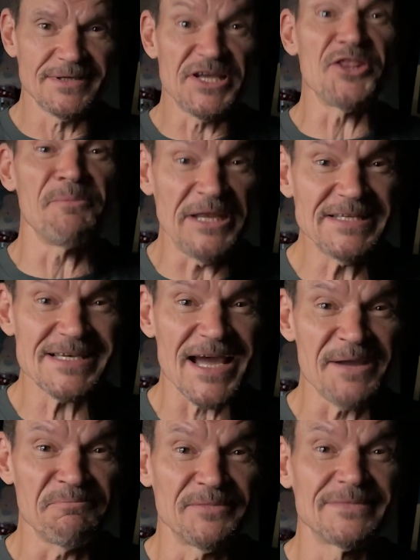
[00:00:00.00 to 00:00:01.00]
In the
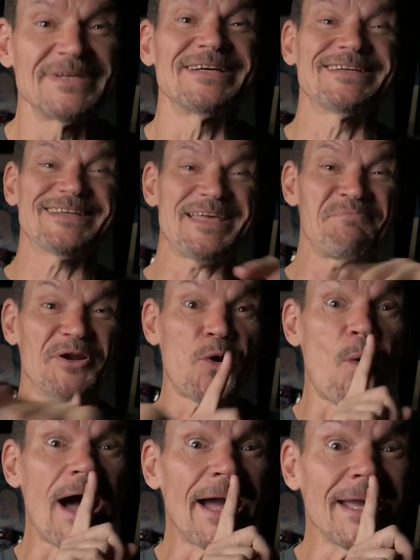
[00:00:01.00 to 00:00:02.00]
meantime, keep it
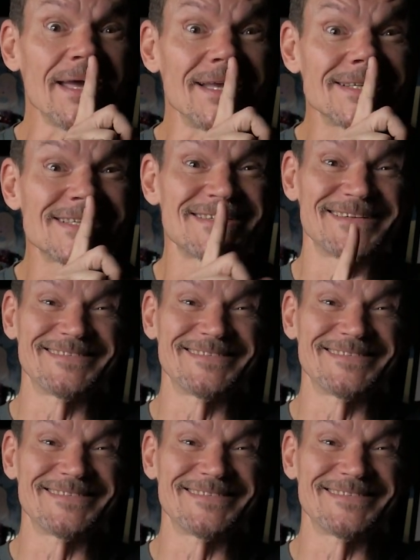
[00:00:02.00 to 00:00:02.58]
quiet.